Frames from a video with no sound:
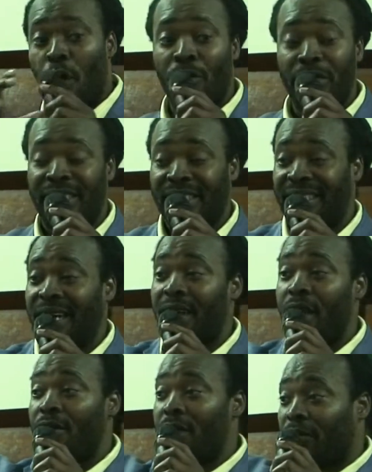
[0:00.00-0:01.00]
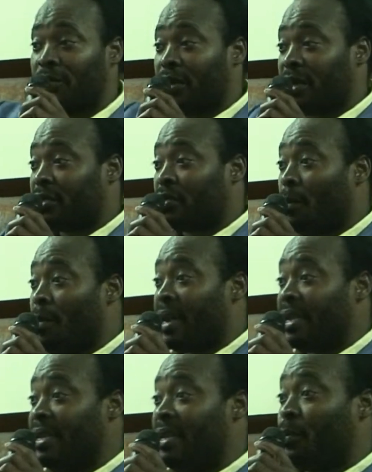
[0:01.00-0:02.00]
what we just done earlier today.
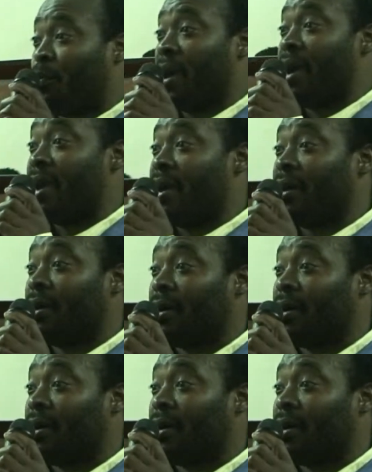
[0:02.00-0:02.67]
Somebody needed prayer.